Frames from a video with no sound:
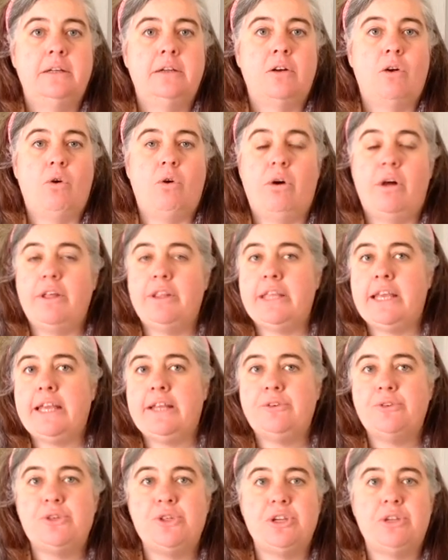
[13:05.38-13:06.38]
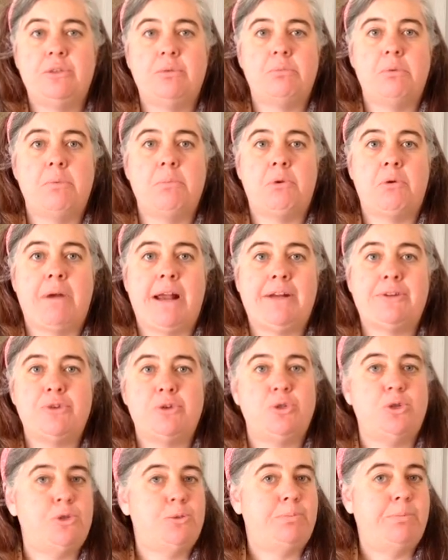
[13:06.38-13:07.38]
all the energy in the room around
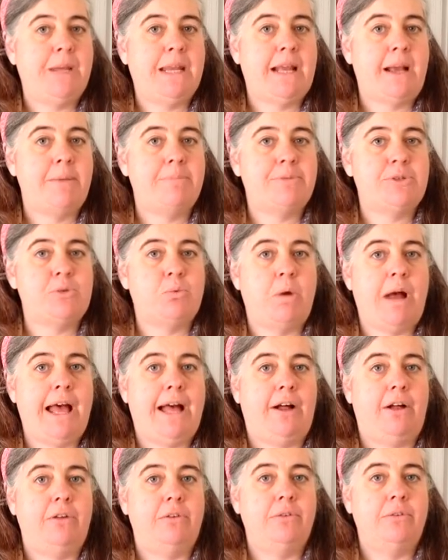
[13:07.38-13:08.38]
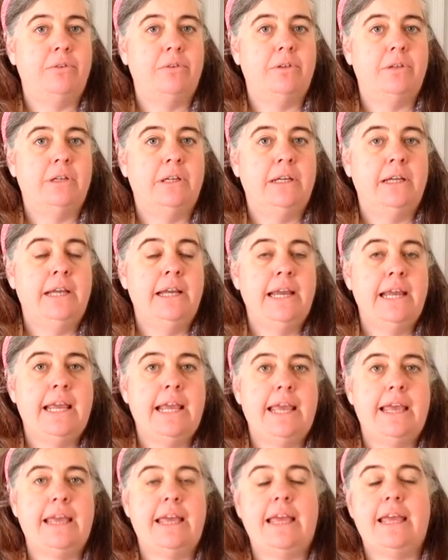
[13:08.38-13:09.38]
you speeding up as well.
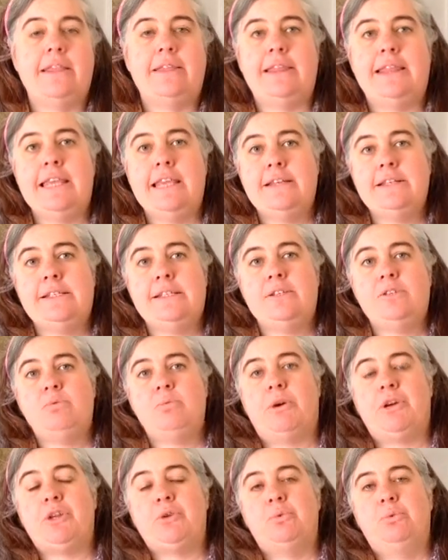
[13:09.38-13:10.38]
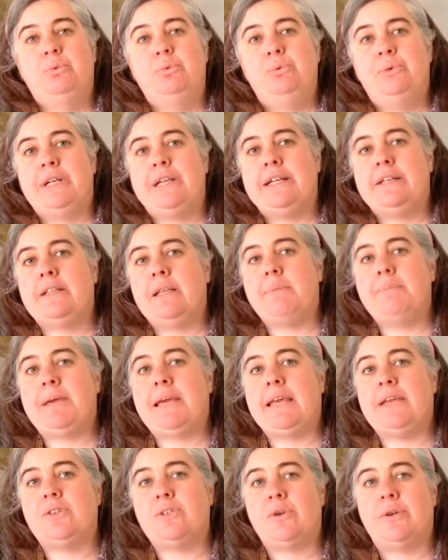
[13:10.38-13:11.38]
And this is where you really
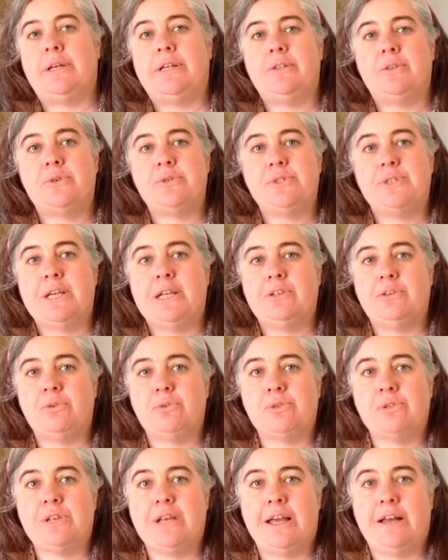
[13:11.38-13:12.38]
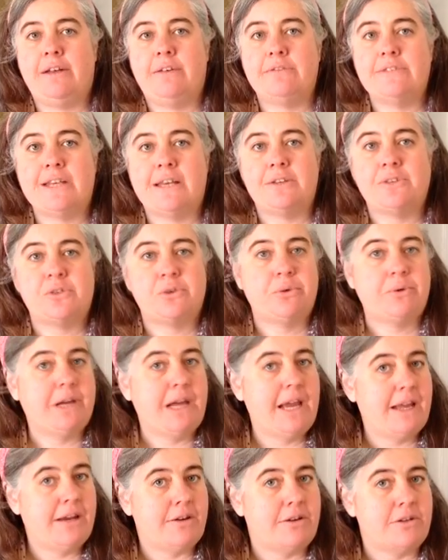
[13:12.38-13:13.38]
begin to understand yourselves as
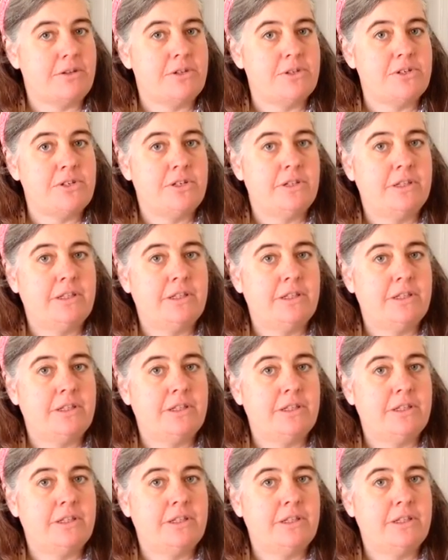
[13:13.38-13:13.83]
creators.